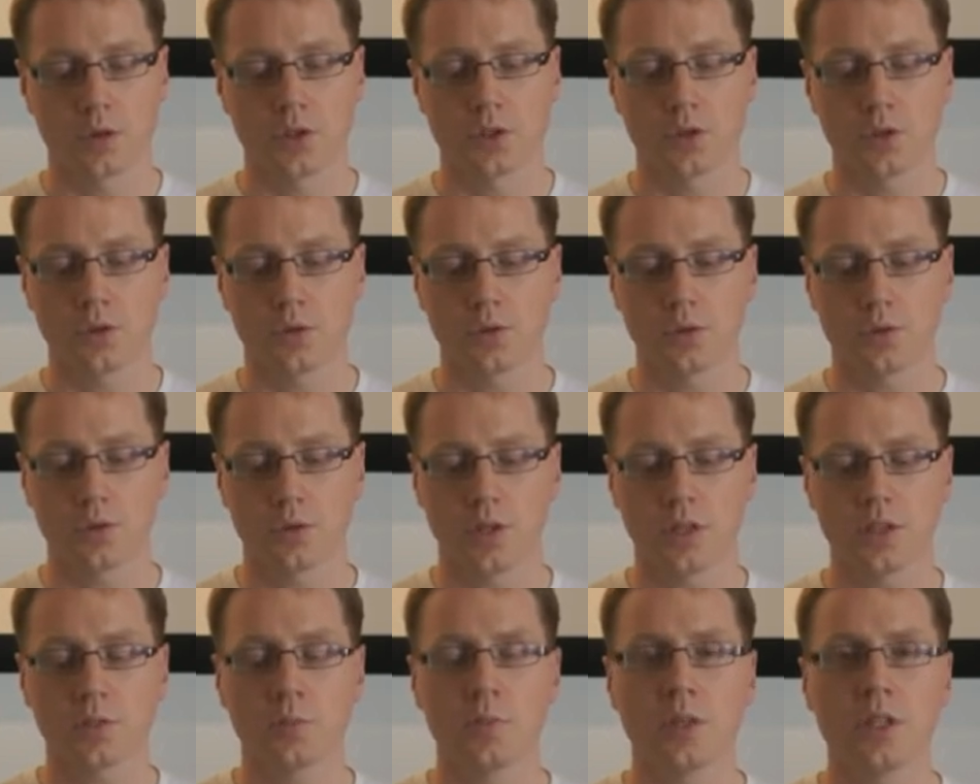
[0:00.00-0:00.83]
So
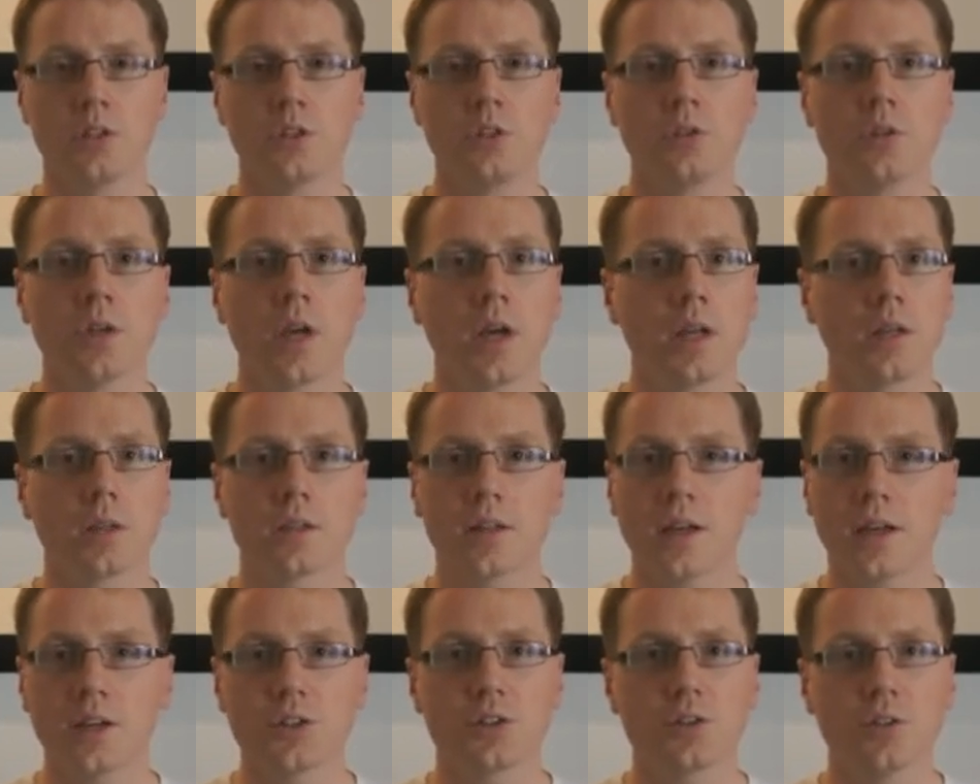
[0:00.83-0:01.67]
this means you
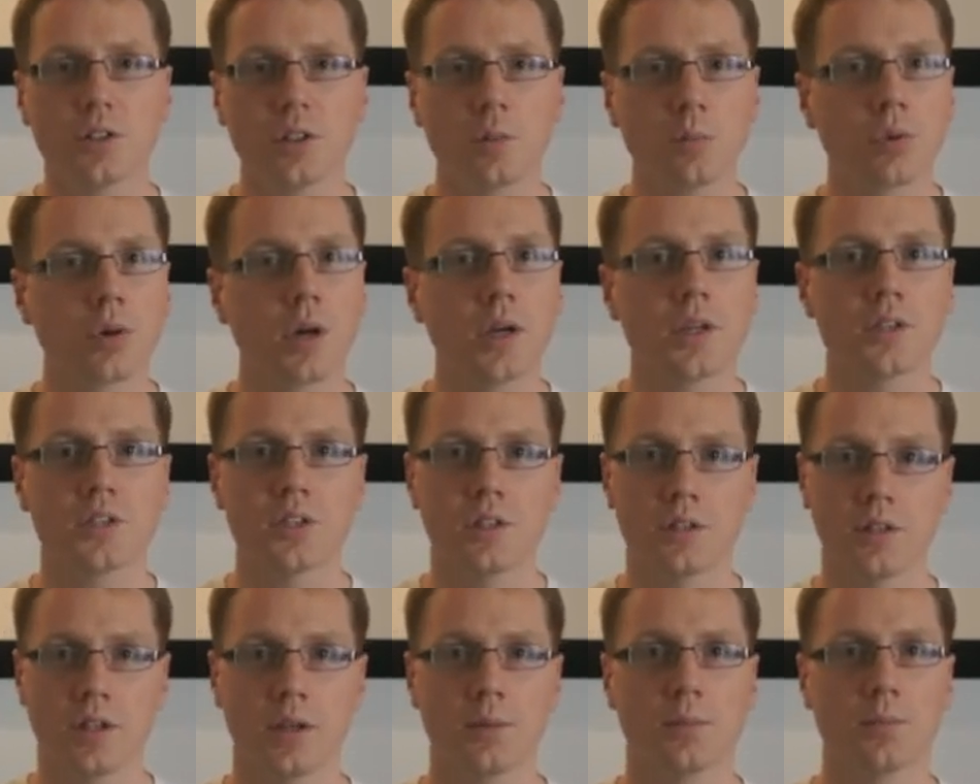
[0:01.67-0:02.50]
cannot actually
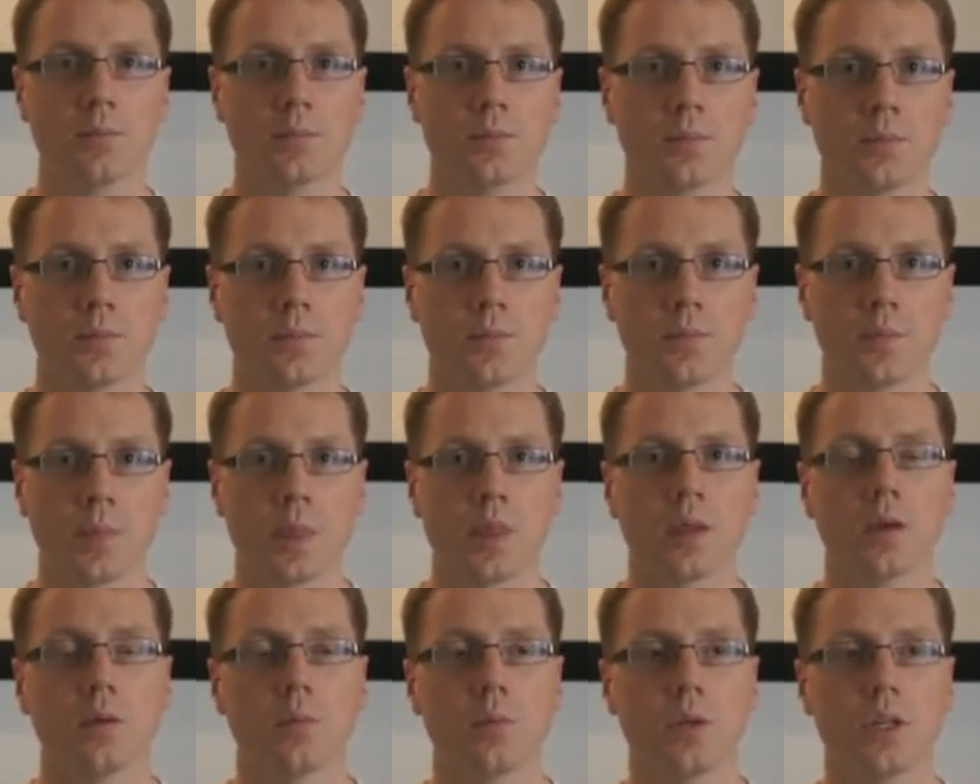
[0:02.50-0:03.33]
price in them,
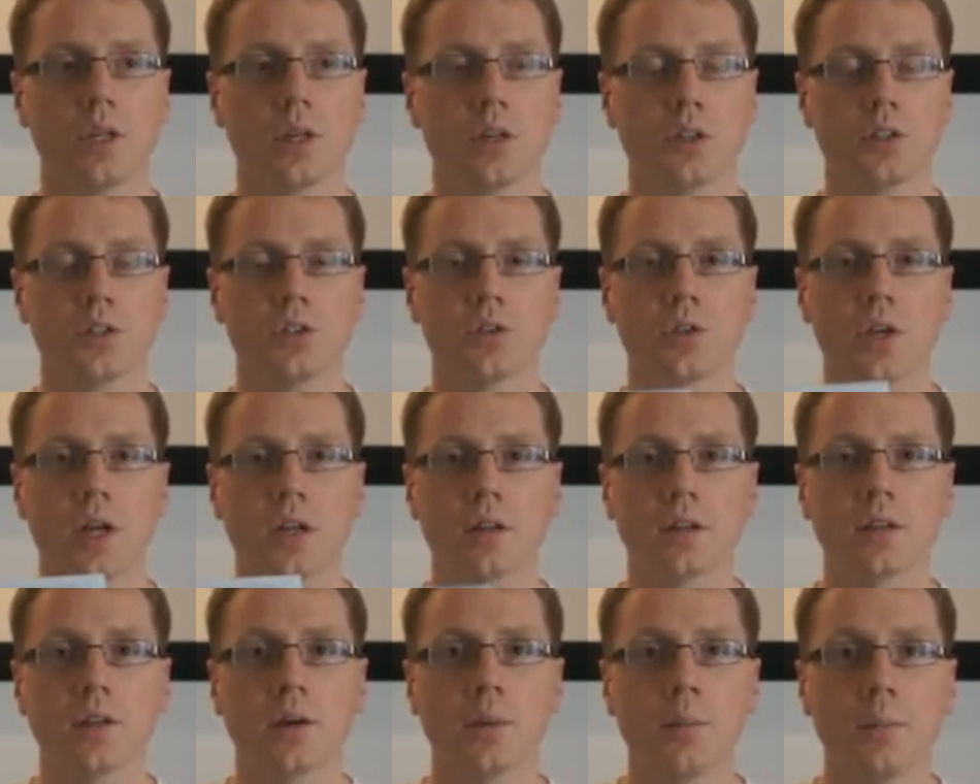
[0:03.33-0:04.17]
because you
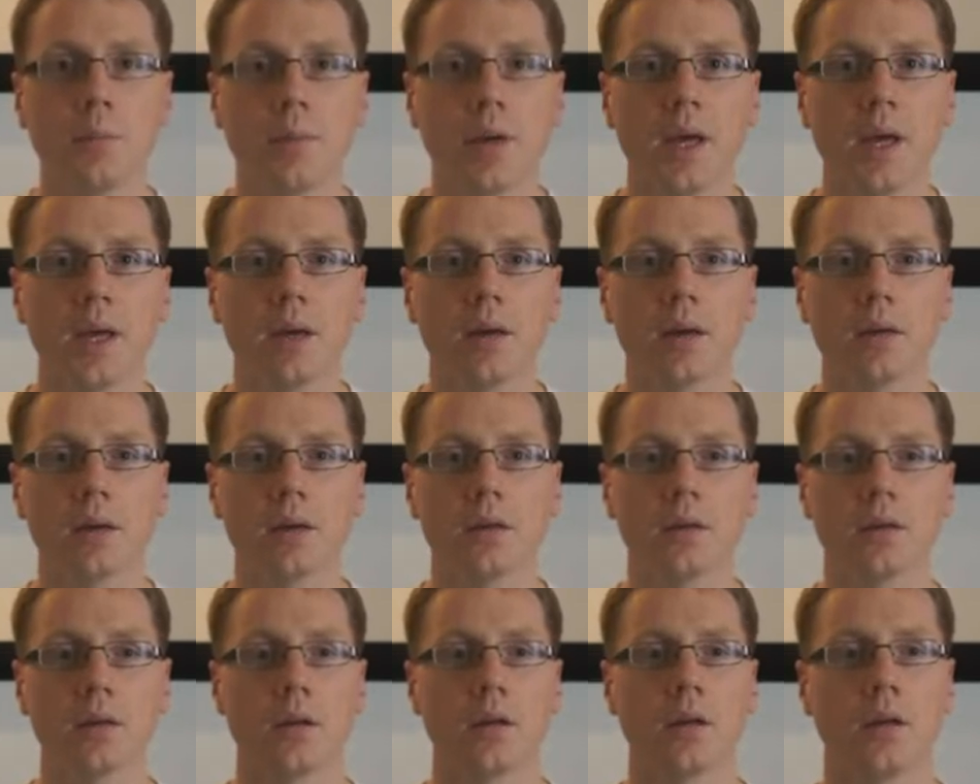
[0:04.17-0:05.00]
cannot
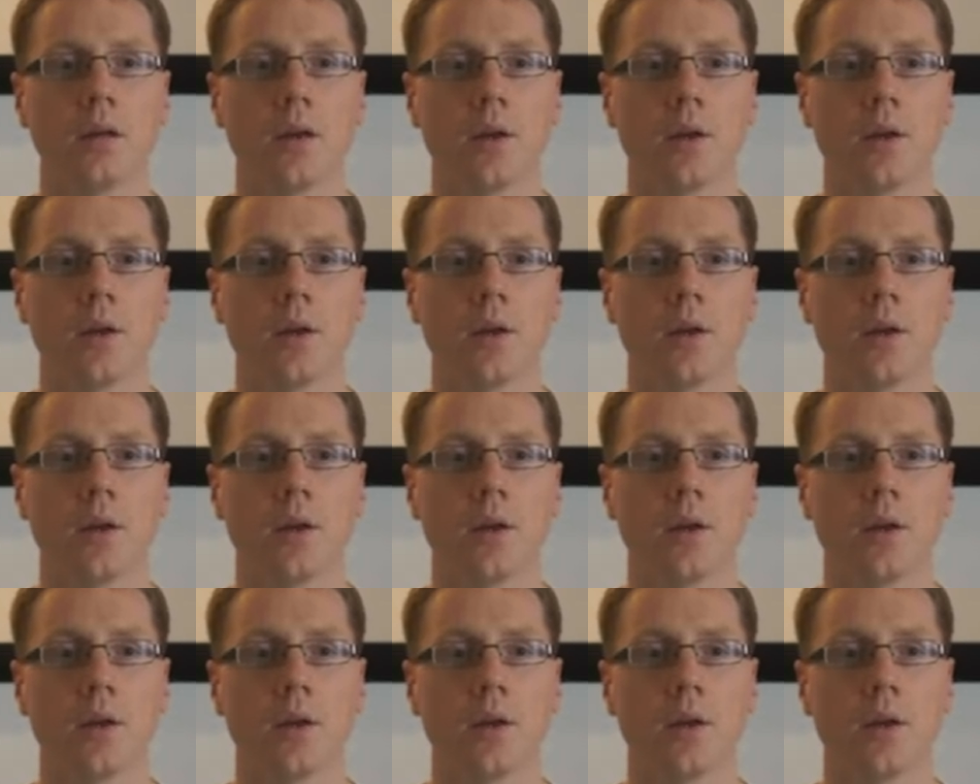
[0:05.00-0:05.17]
compare.